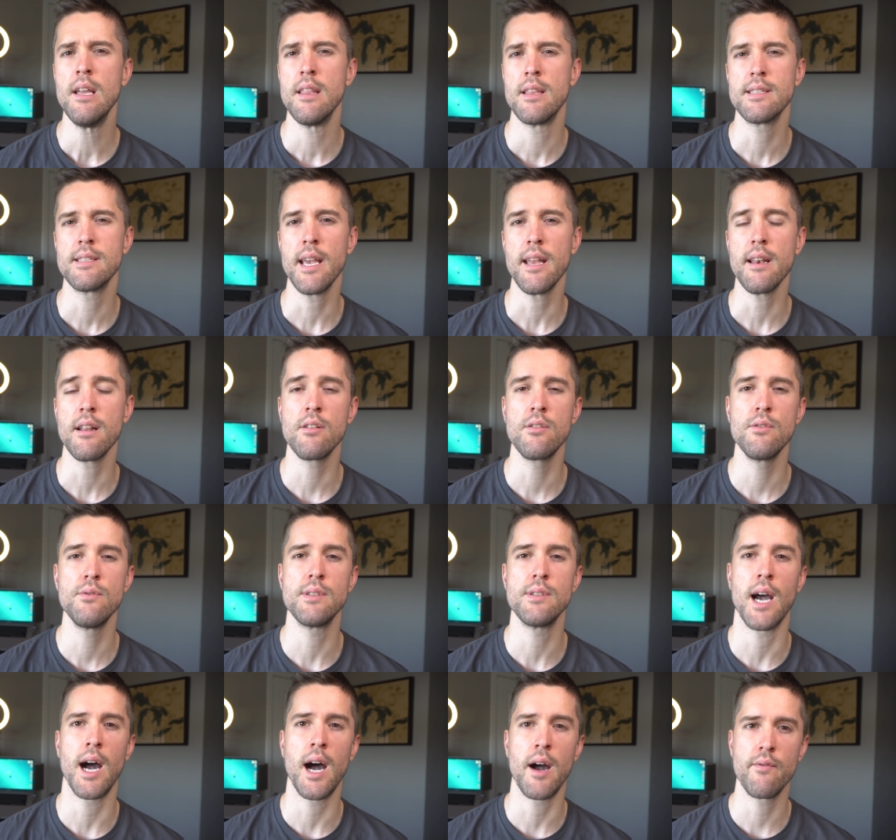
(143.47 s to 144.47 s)
The set
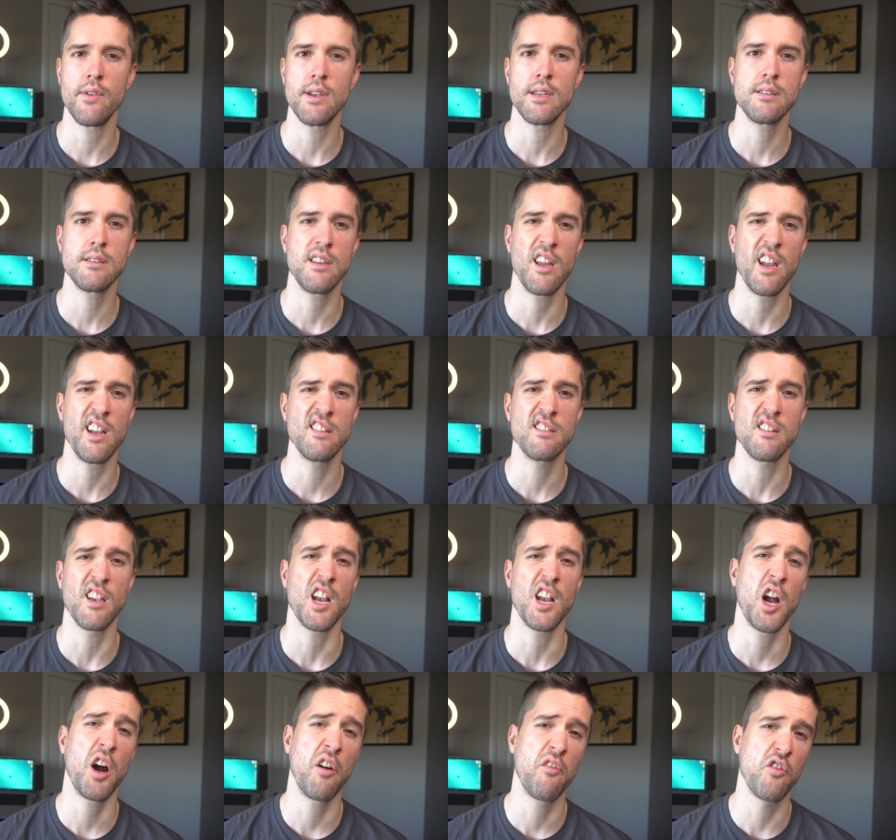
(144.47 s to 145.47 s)
includes obvious states
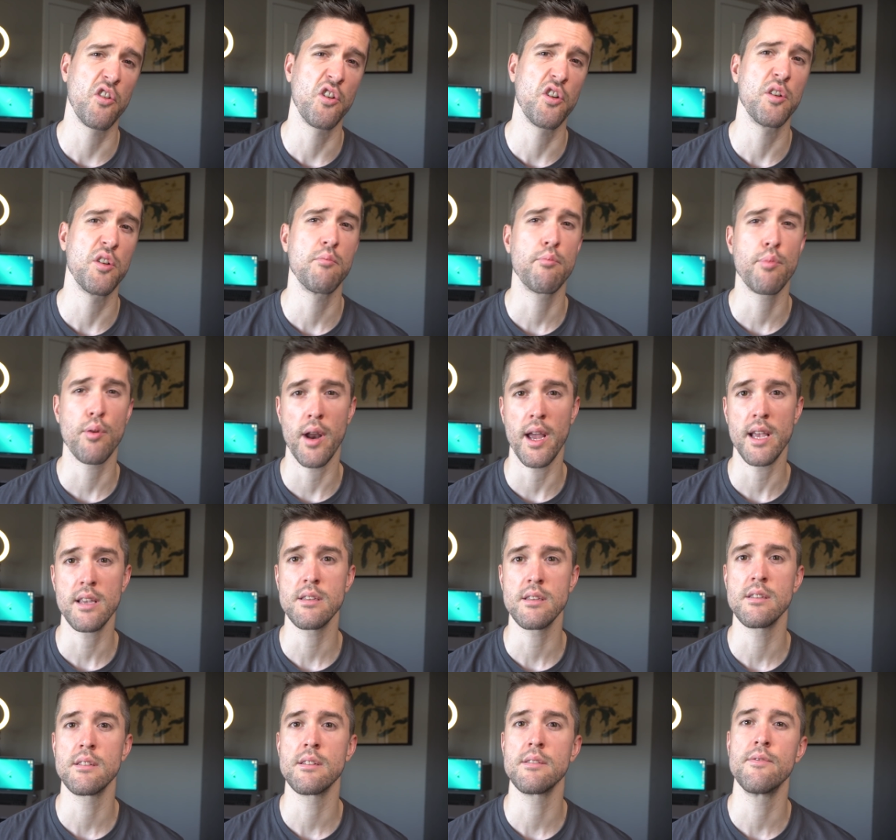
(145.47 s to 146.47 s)
like hovered,
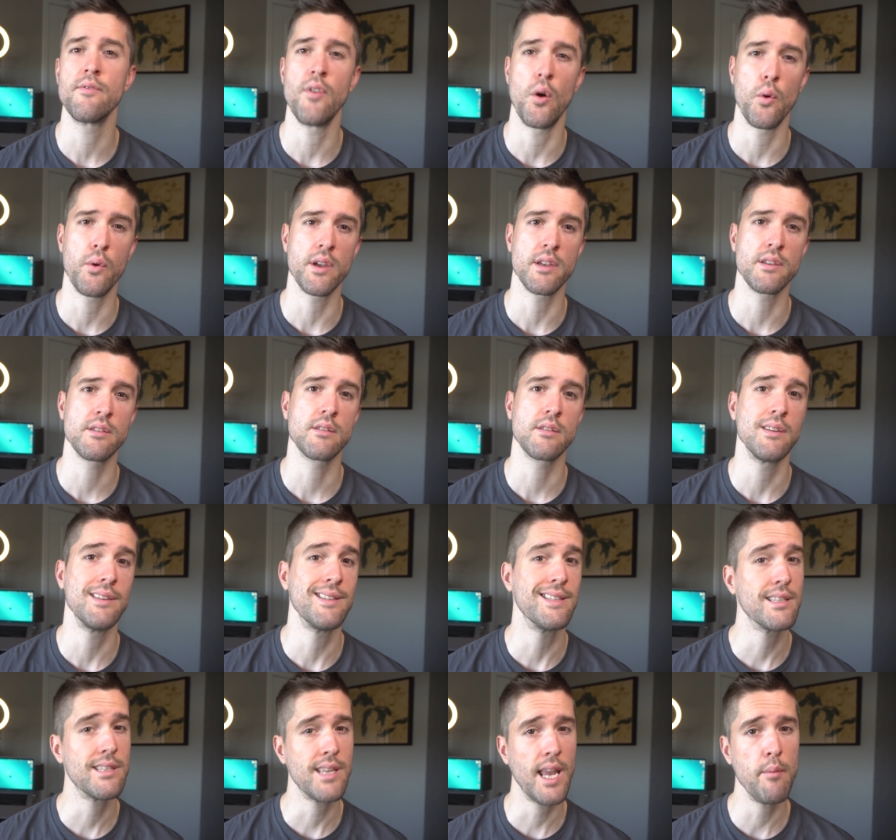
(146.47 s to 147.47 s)
pressed, focused, and
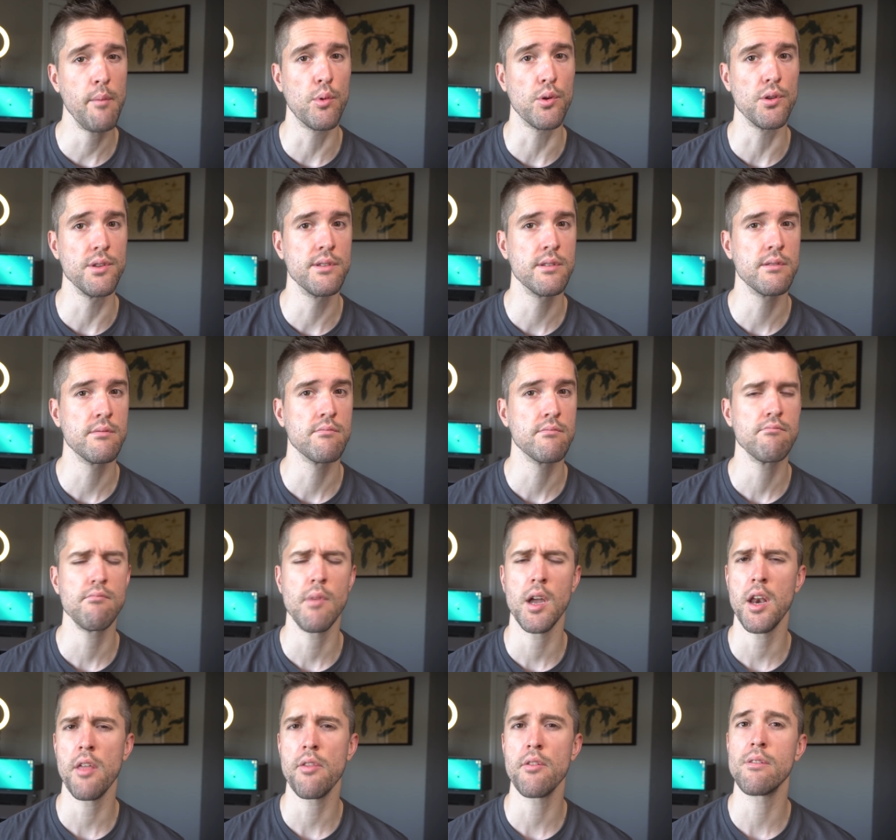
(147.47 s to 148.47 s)
disabled,
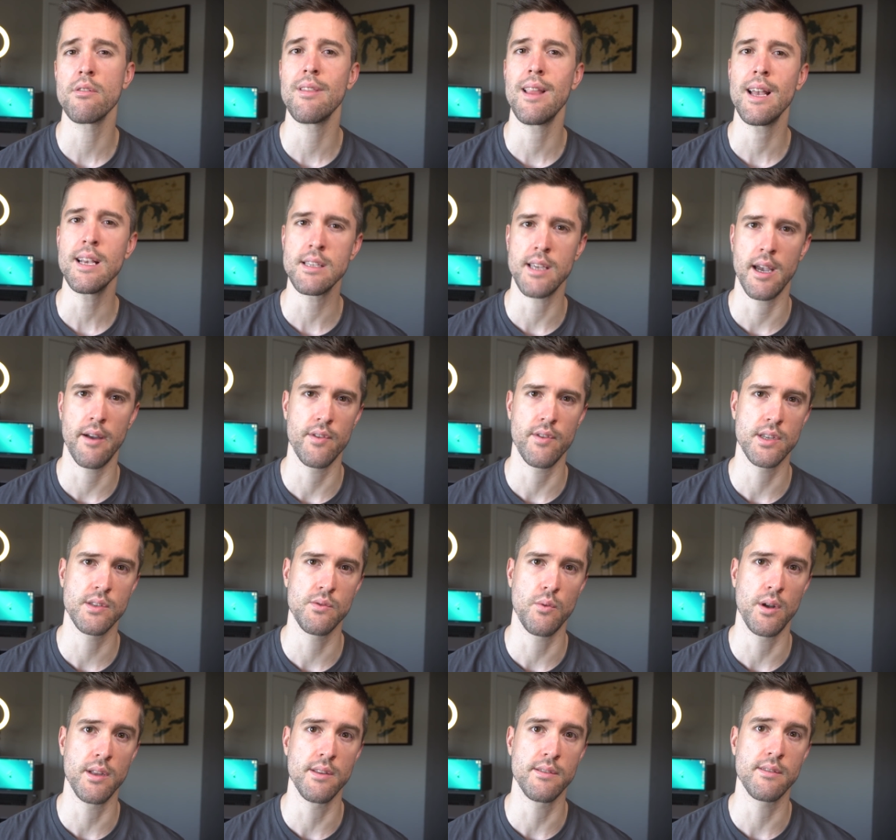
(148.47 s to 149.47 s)
and other less obvious
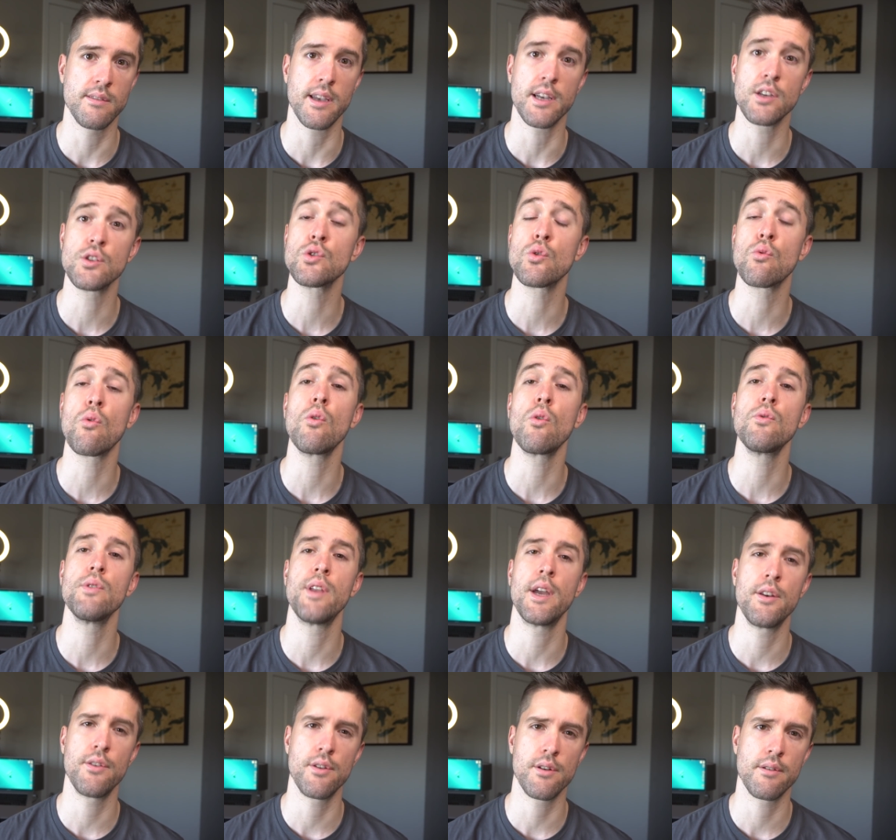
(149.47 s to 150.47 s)
ones like scrolled
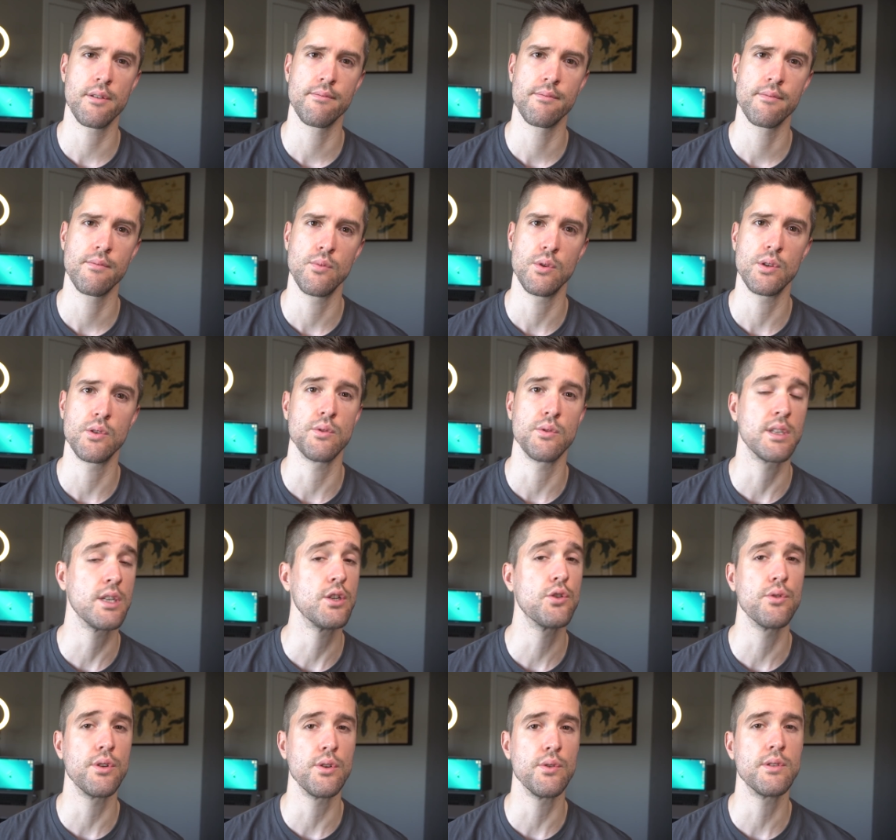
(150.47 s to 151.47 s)
under, which was
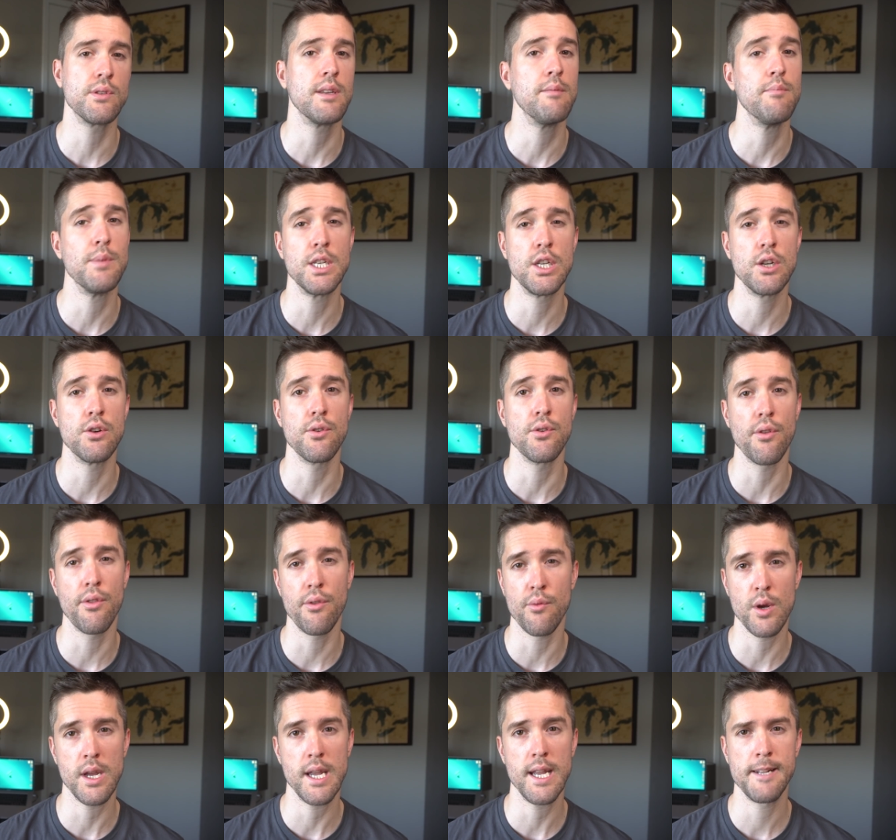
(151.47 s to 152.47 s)
introduced in Material
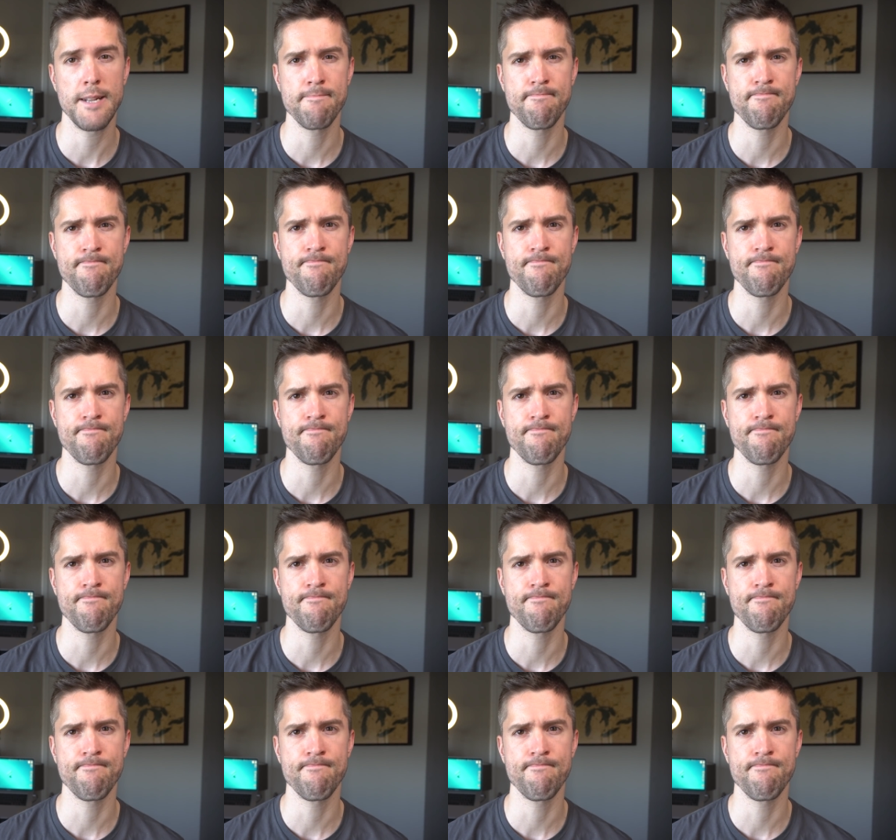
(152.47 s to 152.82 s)
3.